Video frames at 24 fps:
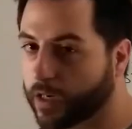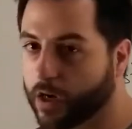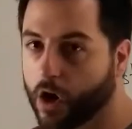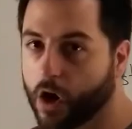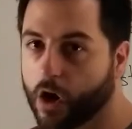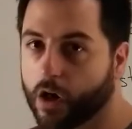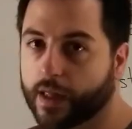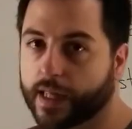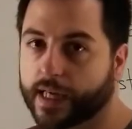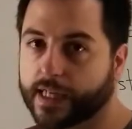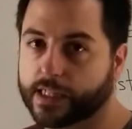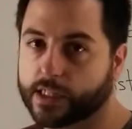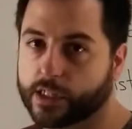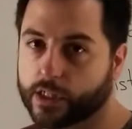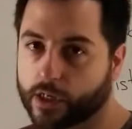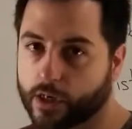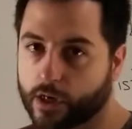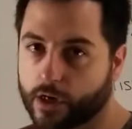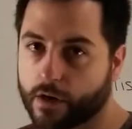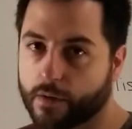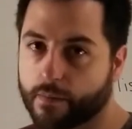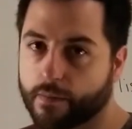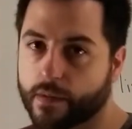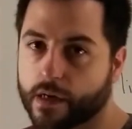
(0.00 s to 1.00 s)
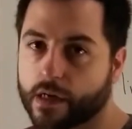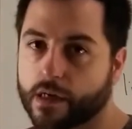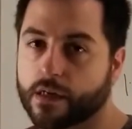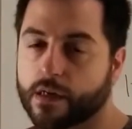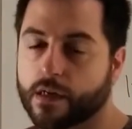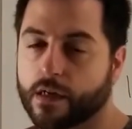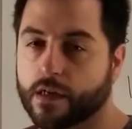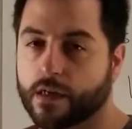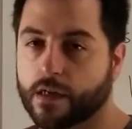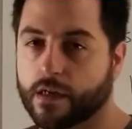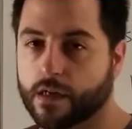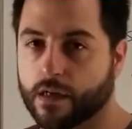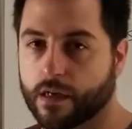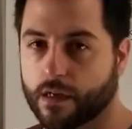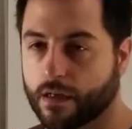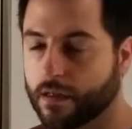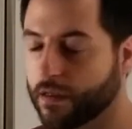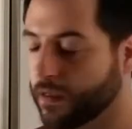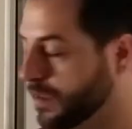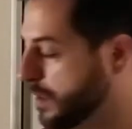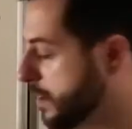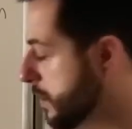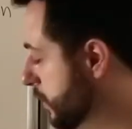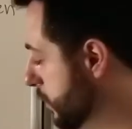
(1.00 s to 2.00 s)
going to call a term.
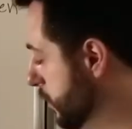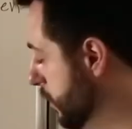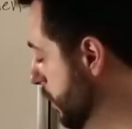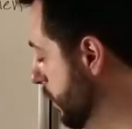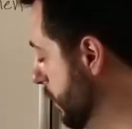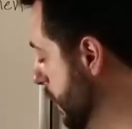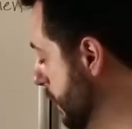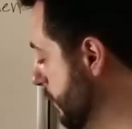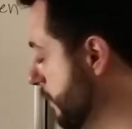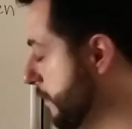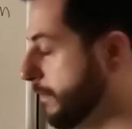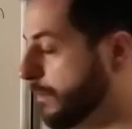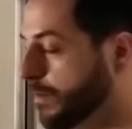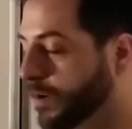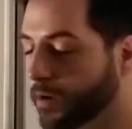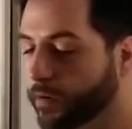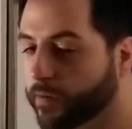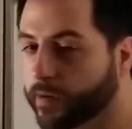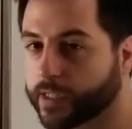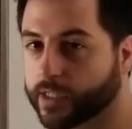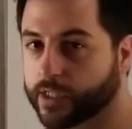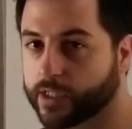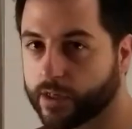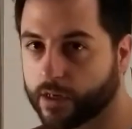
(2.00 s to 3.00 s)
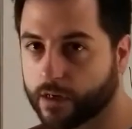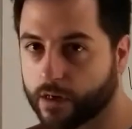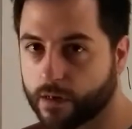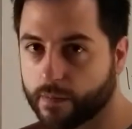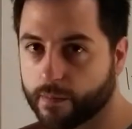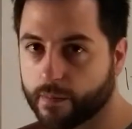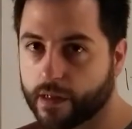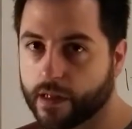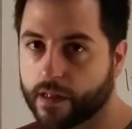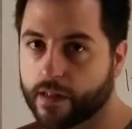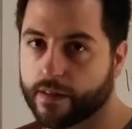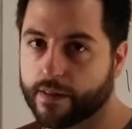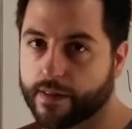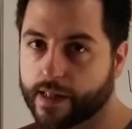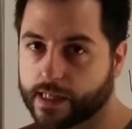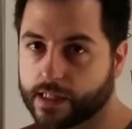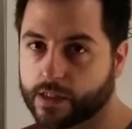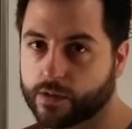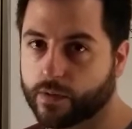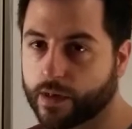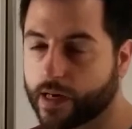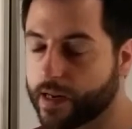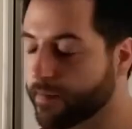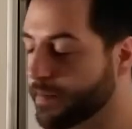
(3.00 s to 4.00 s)
So when I refer to a term,
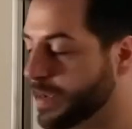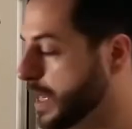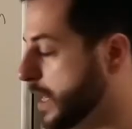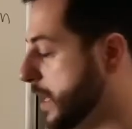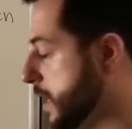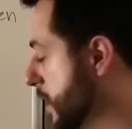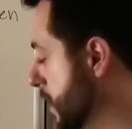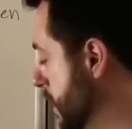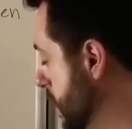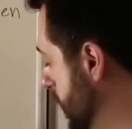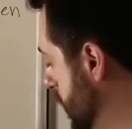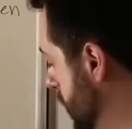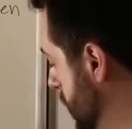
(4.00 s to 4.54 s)
that's what I mean.